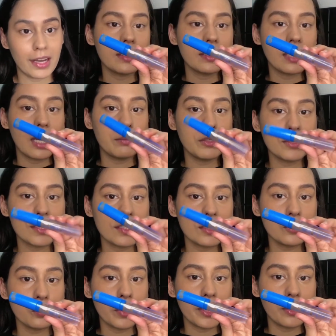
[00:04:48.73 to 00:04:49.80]
I'm using this
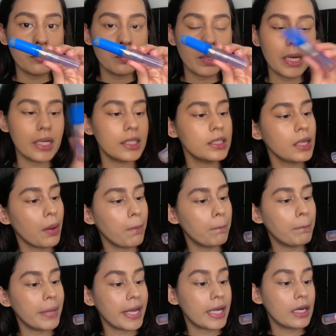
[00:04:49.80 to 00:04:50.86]
Wet n Wild
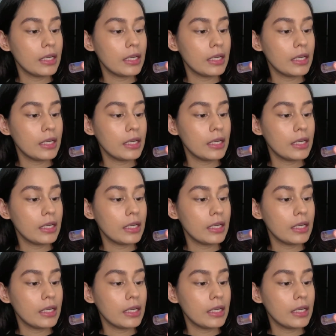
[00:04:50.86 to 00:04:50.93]
Mega